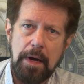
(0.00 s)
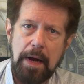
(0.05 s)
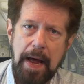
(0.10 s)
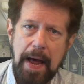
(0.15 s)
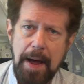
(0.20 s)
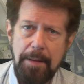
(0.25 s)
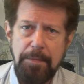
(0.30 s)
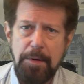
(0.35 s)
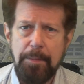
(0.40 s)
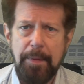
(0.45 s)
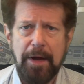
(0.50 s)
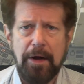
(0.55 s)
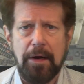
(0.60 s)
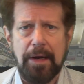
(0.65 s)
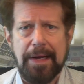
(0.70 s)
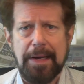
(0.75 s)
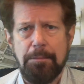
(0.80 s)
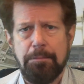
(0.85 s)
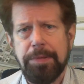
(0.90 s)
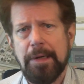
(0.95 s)
AmuMail
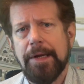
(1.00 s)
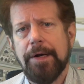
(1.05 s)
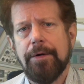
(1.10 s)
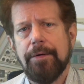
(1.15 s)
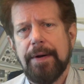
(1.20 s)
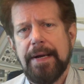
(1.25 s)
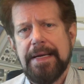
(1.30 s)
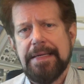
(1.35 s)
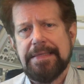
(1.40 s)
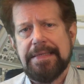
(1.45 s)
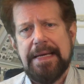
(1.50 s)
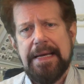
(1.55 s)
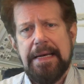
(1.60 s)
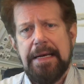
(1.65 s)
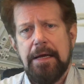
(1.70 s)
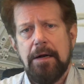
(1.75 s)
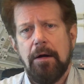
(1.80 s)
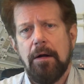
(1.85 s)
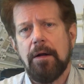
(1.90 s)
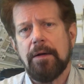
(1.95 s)
obliterates any
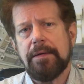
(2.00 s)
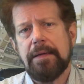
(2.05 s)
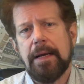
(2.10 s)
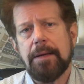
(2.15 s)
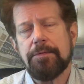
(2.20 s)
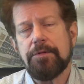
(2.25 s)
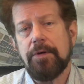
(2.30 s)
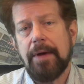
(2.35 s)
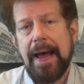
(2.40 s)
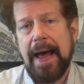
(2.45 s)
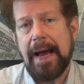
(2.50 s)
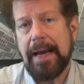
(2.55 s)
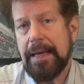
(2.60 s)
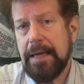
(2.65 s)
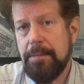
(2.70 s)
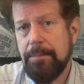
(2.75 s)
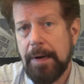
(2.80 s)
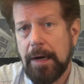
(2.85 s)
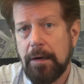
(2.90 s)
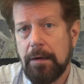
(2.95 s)
and all attempts to hack
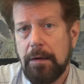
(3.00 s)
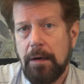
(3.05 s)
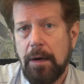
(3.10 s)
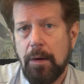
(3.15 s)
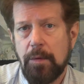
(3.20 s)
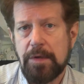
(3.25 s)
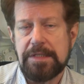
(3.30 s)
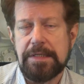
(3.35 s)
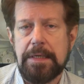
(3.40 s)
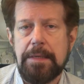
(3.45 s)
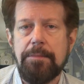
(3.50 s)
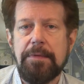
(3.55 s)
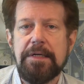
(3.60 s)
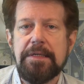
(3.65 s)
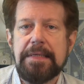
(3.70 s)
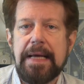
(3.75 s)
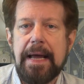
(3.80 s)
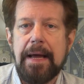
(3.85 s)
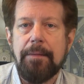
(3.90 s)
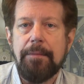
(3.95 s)
email with seamless
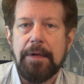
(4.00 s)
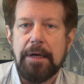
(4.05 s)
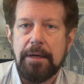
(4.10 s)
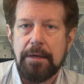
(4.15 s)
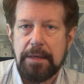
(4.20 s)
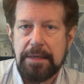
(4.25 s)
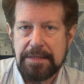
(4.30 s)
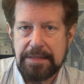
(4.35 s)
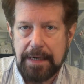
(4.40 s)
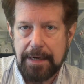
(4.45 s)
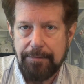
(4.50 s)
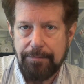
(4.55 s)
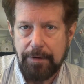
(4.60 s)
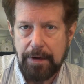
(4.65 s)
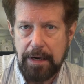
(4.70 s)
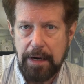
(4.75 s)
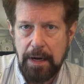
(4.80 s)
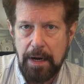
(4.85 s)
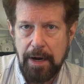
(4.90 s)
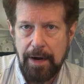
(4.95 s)
Amulet enciphering
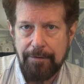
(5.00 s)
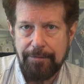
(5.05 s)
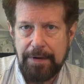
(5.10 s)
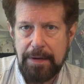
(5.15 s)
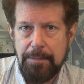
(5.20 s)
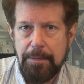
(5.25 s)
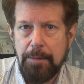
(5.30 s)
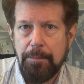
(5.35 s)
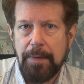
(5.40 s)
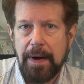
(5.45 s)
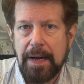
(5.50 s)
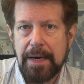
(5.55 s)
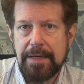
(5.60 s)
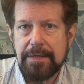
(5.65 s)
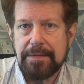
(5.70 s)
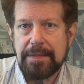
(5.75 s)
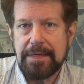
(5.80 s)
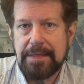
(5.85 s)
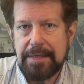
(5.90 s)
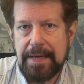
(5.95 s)
of email bodies
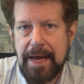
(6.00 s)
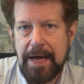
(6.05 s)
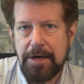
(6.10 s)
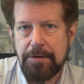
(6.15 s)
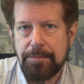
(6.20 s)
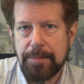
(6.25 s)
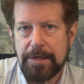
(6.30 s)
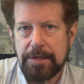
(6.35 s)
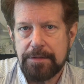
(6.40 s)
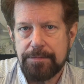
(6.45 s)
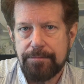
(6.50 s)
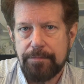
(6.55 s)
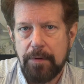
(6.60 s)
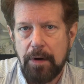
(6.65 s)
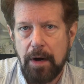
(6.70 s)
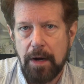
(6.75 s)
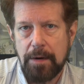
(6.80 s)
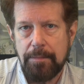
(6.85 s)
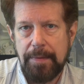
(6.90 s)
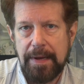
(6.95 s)
and attachments,
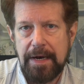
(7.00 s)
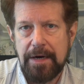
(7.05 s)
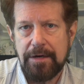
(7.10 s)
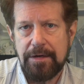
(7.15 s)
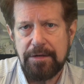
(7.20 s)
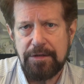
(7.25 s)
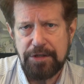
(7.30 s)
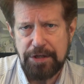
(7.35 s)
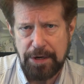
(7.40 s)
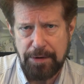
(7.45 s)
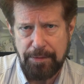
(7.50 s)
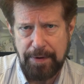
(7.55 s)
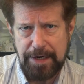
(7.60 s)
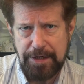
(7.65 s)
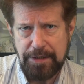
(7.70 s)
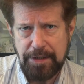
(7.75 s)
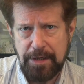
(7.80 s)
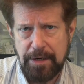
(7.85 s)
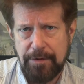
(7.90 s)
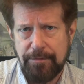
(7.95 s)
automated
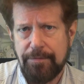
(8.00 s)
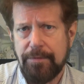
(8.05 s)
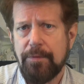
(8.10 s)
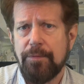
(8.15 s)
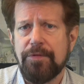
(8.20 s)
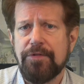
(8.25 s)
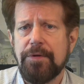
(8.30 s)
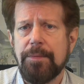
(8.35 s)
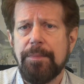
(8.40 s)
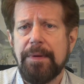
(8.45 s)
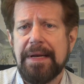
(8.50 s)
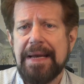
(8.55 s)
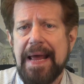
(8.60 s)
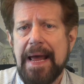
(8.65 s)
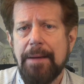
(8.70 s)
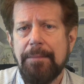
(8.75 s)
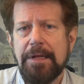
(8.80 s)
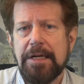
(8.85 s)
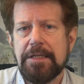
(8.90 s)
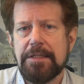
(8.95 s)
generation of recipient
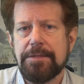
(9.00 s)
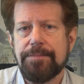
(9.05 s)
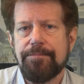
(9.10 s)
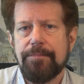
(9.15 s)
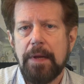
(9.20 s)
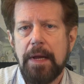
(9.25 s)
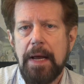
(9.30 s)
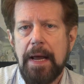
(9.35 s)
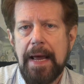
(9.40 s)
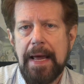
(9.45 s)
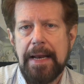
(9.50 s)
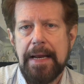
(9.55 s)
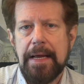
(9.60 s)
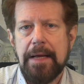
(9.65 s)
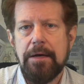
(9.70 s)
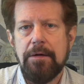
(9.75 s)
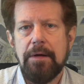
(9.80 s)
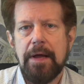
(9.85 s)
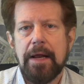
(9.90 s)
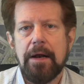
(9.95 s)
amulets, and
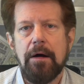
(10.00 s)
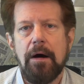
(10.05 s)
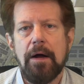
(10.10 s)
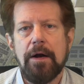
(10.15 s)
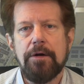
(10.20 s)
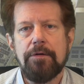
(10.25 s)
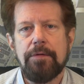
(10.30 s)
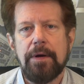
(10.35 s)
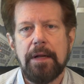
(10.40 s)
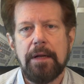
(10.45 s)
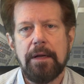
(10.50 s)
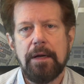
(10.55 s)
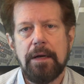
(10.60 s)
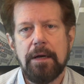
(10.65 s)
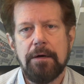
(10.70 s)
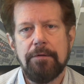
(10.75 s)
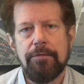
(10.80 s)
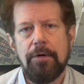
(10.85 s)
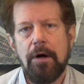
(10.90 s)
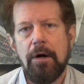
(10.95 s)
end-to-end audit trailing
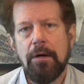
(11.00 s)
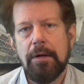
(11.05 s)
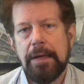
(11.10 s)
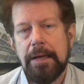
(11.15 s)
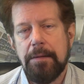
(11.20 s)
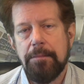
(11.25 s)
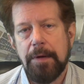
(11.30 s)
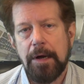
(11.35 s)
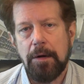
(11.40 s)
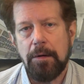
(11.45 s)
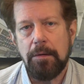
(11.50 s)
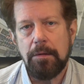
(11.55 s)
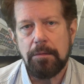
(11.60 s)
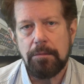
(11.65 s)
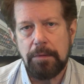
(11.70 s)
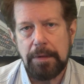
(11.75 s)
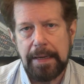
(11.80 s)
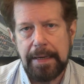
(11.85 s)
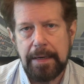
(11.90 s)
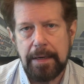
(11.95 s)
of all
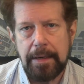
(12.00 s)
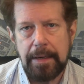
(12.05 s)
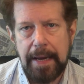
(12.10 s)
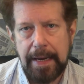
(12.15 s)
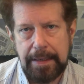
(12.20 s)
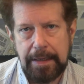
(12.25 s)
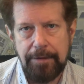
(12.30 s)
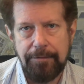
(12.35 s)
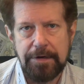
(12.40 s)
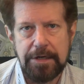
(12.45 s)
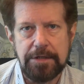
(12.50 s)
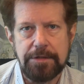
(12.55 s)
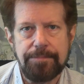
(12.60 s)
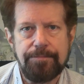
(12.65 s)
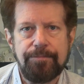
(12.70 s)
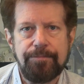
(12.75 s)
email-related activities.